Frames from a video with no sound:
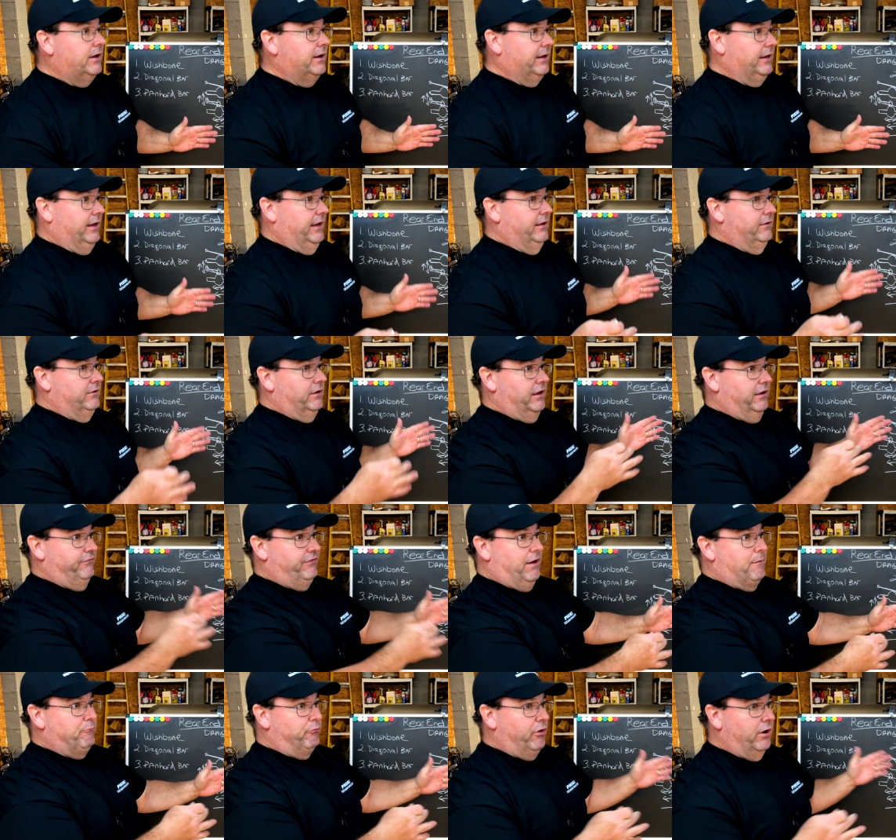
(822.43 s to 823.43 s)
and
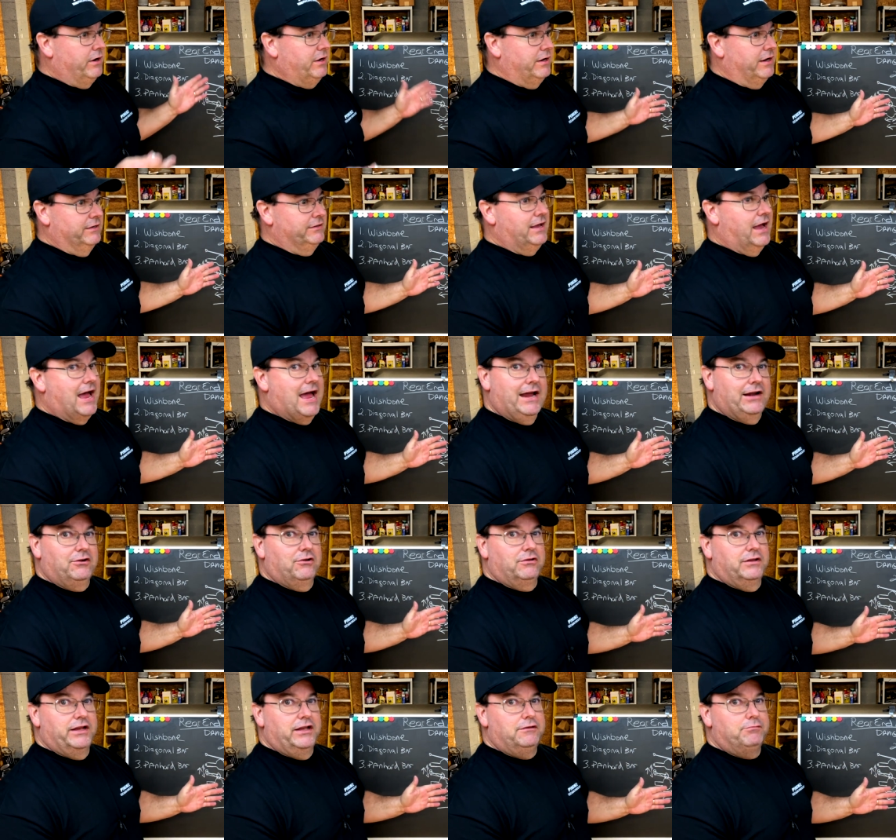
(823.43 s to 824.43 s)
if I'm running a
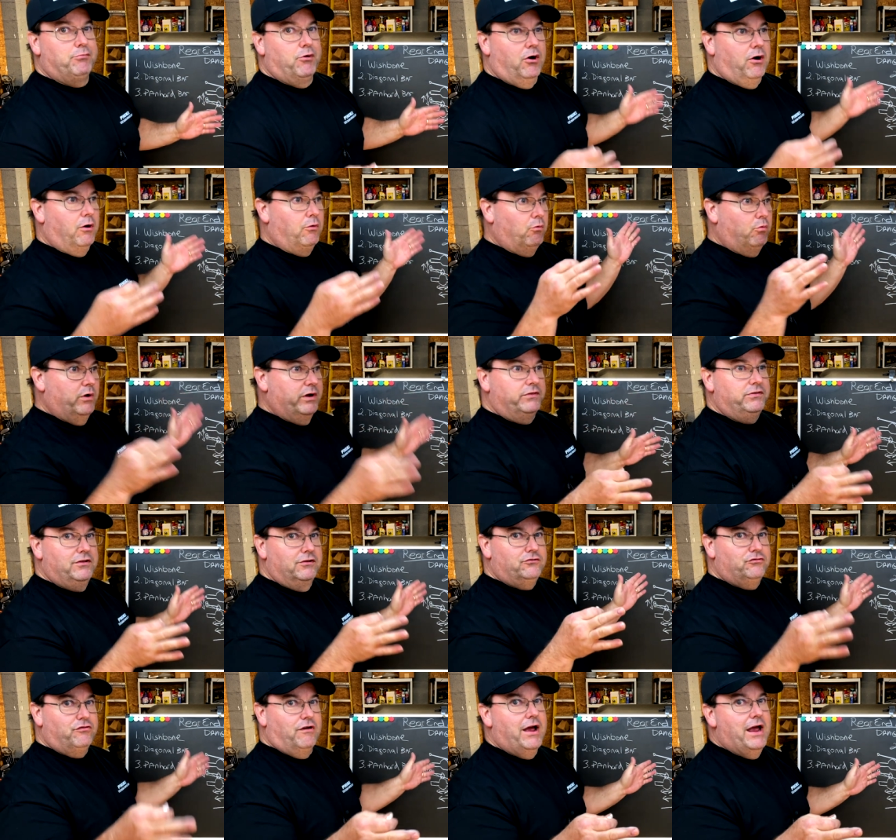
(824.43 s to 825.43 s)
diagonal link bar with
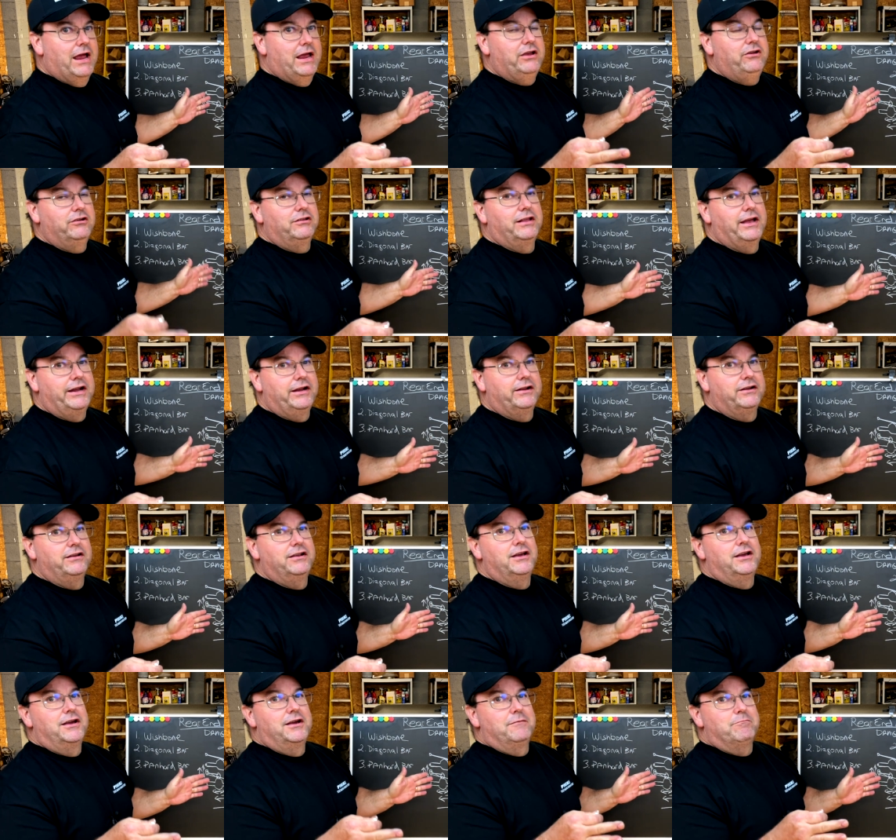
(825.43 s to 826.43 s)
the
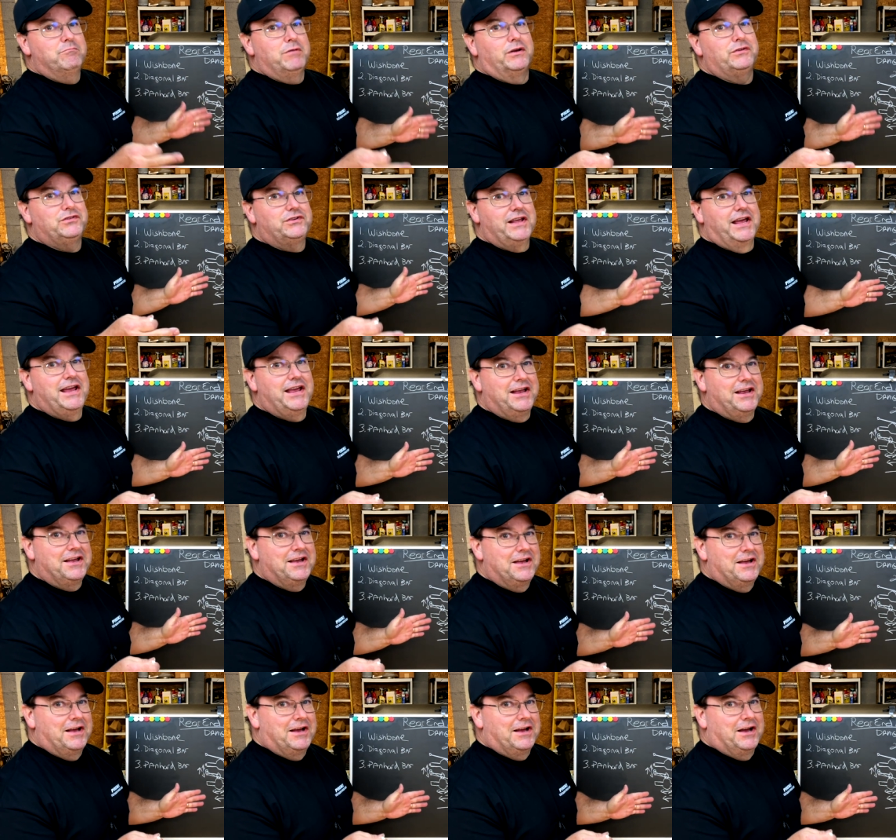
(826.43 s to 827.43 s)
triangulated Mustang
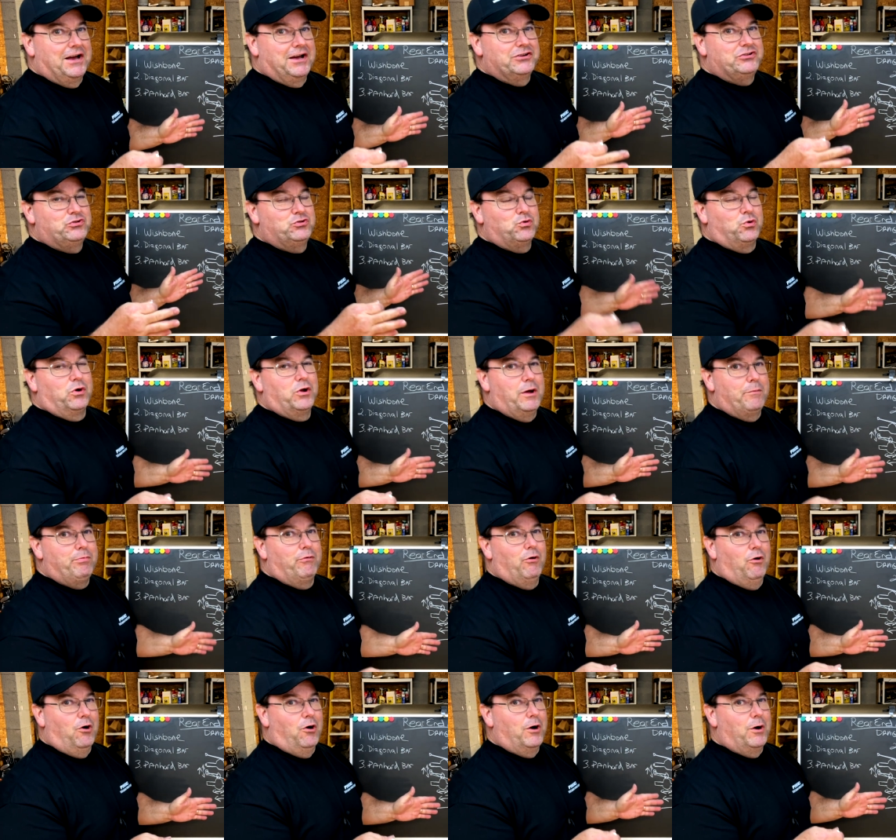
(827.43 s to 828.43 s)
uh, short
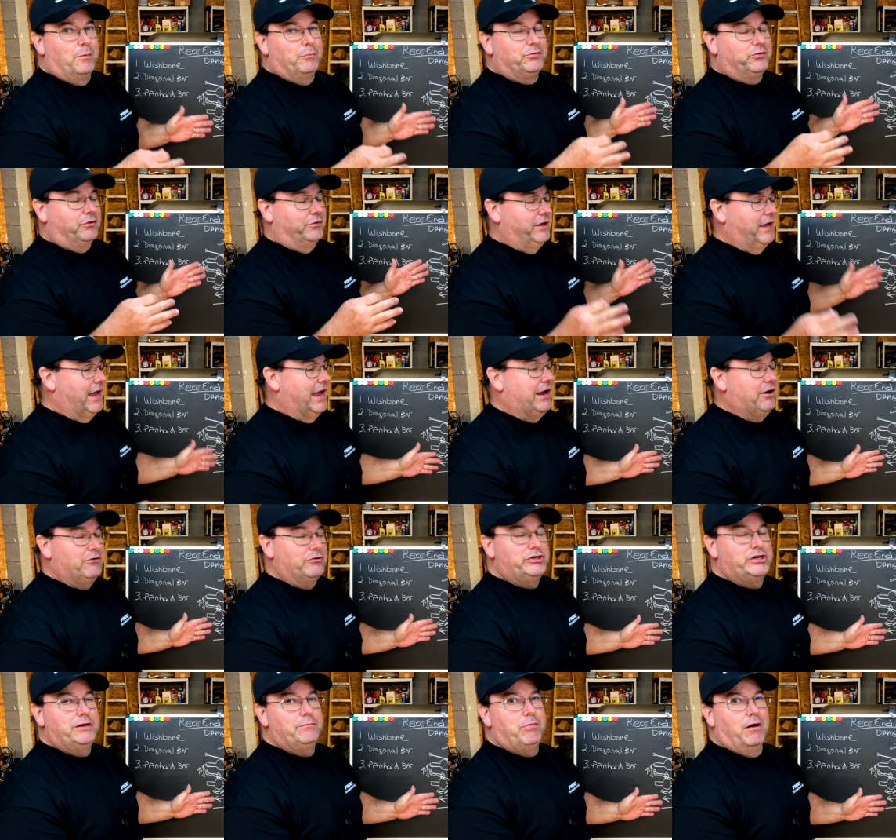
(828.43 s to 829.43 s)
upper arms or the A or
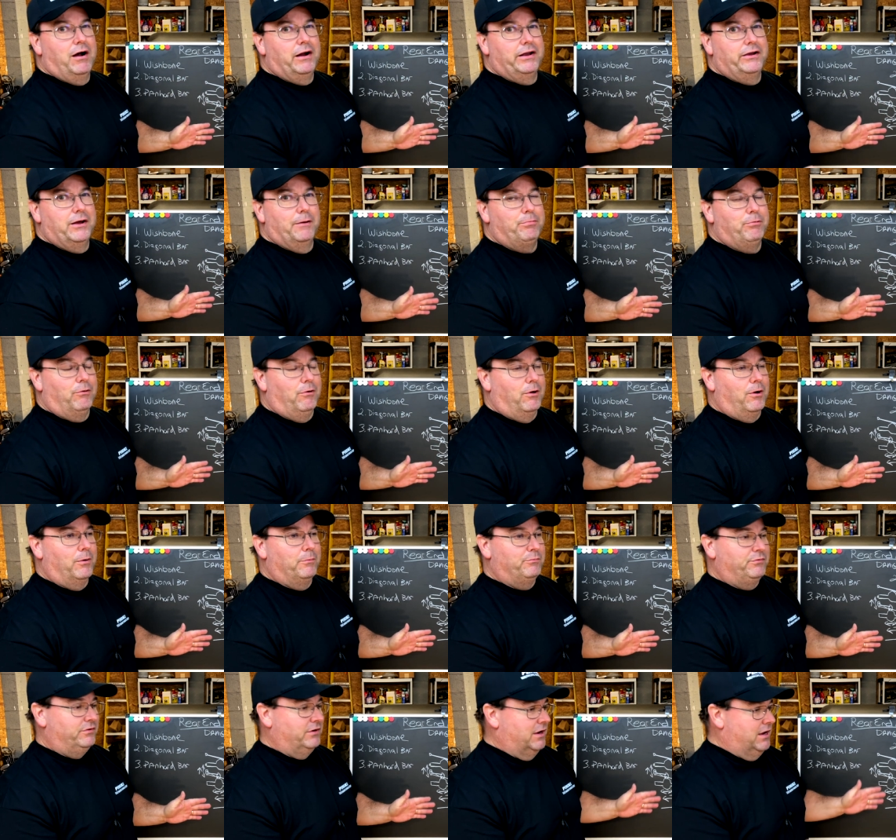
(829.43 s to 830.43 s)
G body upper
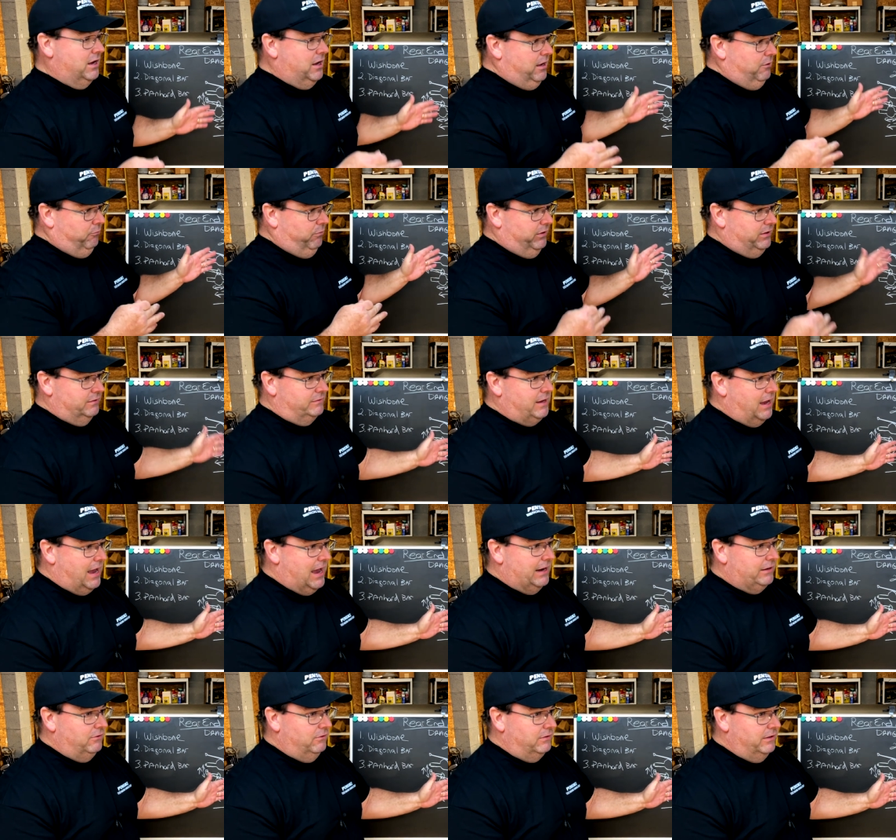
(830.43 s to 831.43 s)
arms, with a
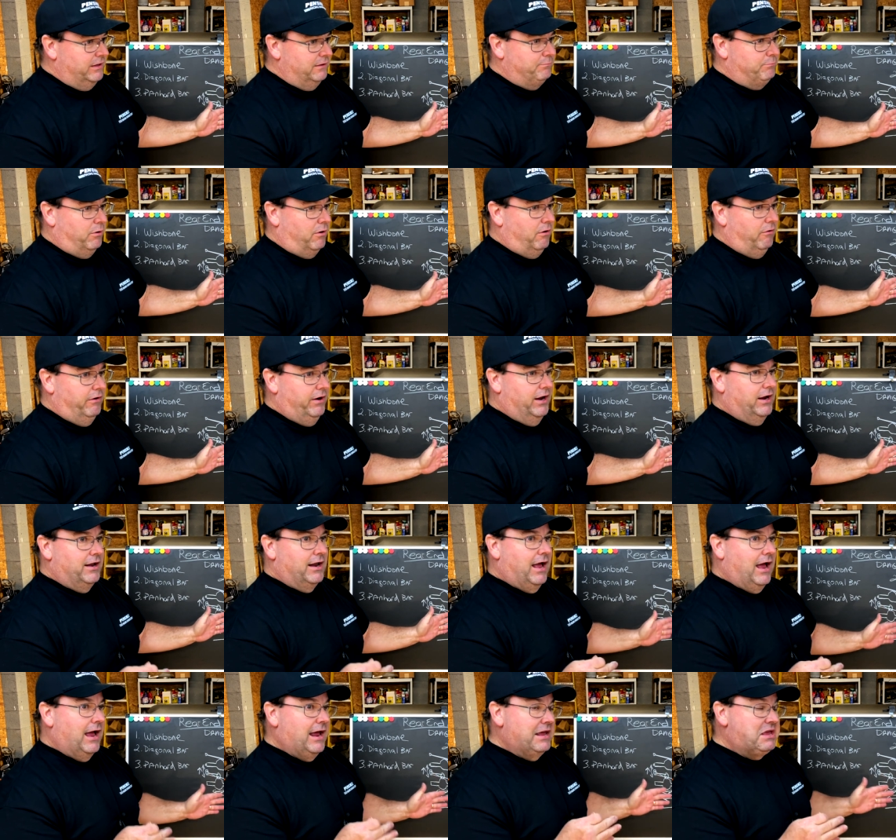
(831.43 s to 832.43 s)
diagonal link bar in,
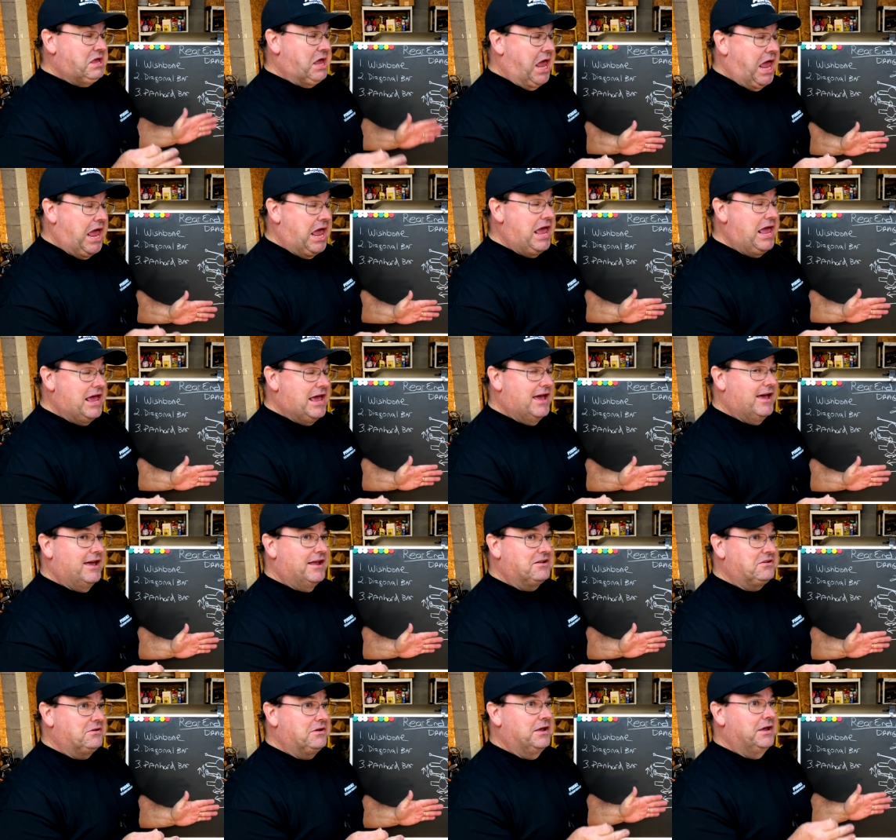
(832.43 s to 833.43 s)
I
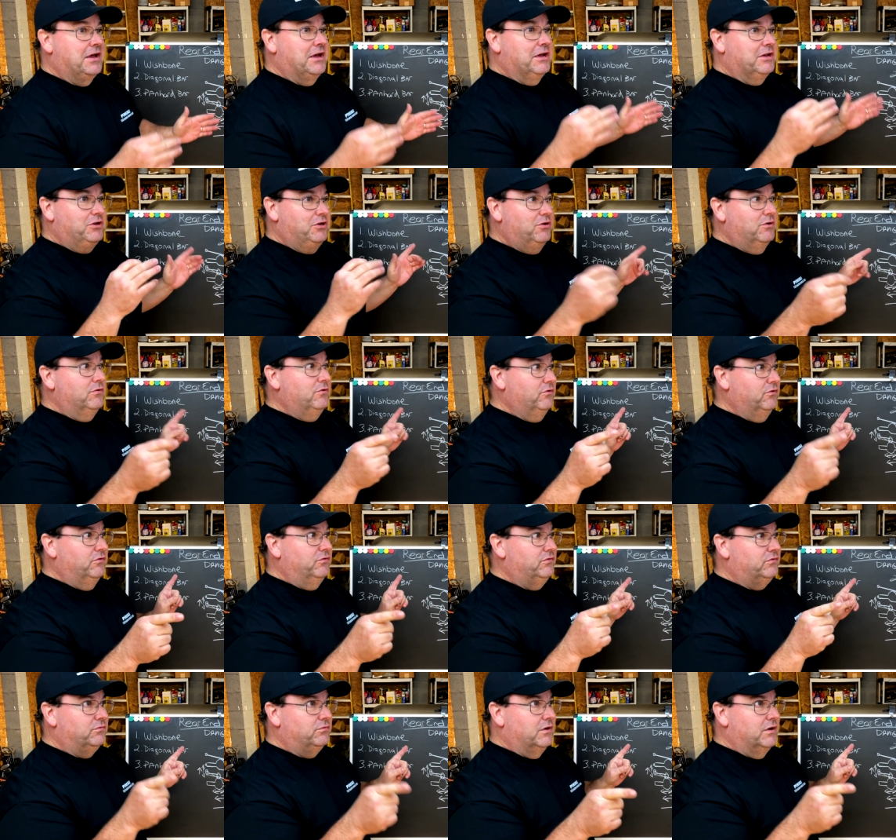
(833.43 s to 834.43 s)
can
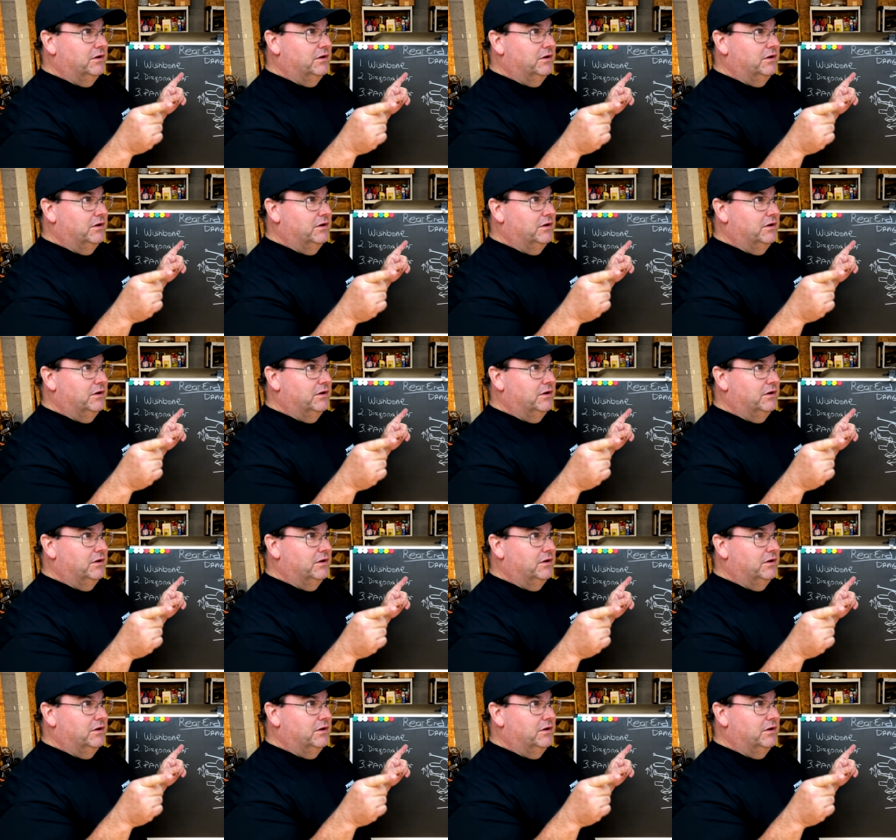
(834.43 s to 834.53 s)
use